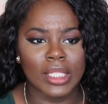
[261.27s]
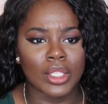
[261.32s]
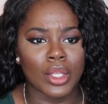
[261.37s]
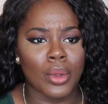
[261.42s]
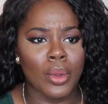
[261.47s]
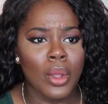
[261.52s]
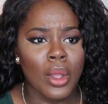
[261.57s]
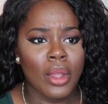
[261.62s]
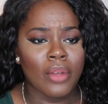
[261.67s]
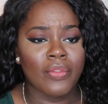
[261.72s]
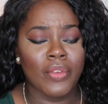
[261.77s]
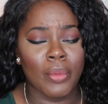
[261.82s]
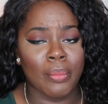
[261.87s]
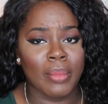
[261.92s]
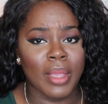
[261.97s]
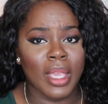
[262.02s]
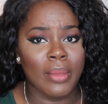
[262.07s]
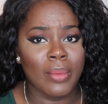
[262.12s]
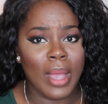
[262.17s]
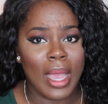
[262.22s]
So for
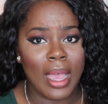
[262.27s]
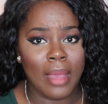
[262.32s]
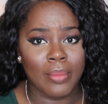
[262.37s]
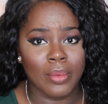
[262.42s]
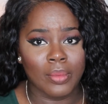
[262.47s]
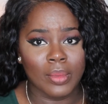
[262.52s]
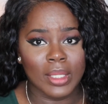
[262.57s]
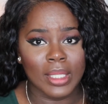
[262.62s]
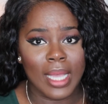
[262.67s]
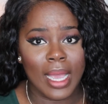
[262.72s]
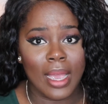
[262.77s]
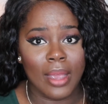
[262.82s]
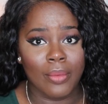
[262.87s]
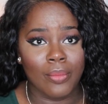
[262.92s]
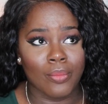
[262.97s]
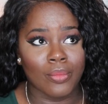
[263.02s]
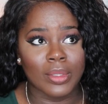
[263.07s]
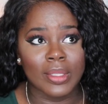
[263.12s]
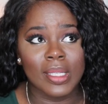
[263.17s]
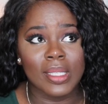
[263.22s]
me, what happened was
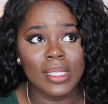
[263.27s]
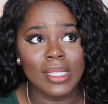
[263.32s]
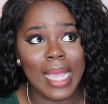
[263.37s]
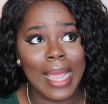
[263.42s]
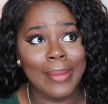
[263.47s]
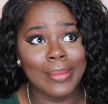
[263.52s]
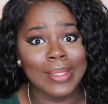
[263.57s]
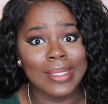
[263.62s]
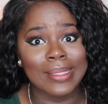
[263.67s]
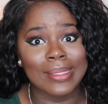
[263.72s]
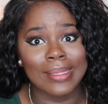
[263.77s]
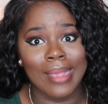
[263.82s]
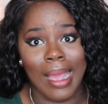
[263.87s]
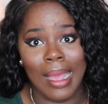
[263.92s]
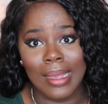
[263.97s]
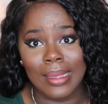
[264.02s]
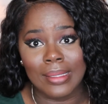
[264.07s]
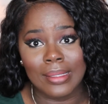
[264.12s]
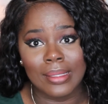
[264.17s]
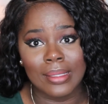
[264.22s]
that since I was
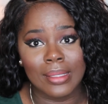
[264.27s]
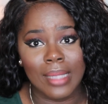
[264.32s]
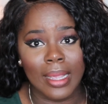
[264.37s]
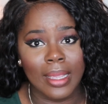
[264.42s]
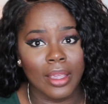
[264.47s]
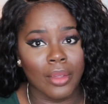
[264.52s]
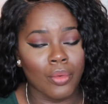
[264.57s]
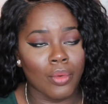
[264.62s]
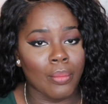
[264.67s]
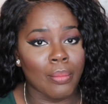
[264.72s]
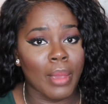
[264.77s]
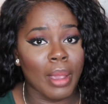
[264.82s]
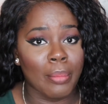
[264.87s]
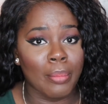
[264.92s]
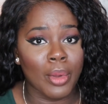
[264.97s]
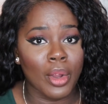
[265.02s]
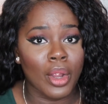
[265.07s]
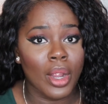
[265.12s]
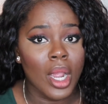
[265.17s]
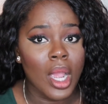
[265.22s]
young, since I can
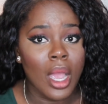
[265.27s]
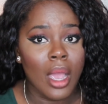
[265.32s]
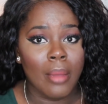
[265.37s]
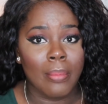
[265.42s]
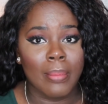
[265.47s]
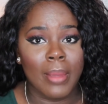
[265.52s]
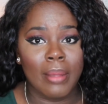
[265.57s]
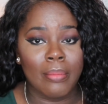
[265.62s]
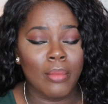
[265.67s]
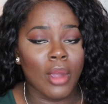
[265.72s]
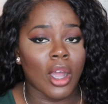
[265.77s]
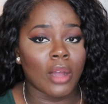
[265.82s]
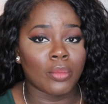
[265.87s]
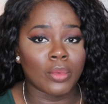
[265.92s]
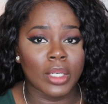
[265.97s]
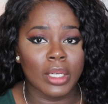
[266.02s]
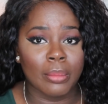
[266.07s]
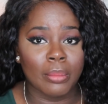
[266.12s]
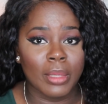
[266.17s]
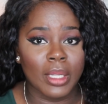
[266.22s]
remember, my mom
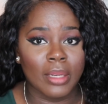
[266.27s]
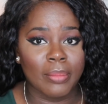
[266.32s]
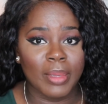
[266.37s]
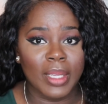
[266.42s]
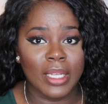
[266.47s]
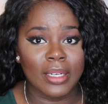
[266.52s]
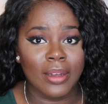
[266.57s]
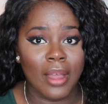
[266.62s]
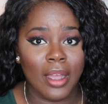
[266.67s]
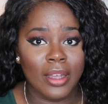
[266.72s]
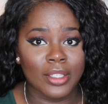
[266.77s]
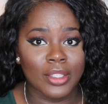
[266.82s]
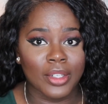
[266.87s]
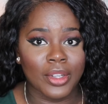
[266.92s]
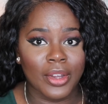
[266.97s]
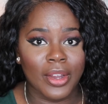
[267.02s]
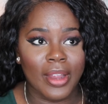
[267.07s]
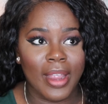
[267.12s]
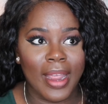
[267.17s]
wanted me to be a doctor.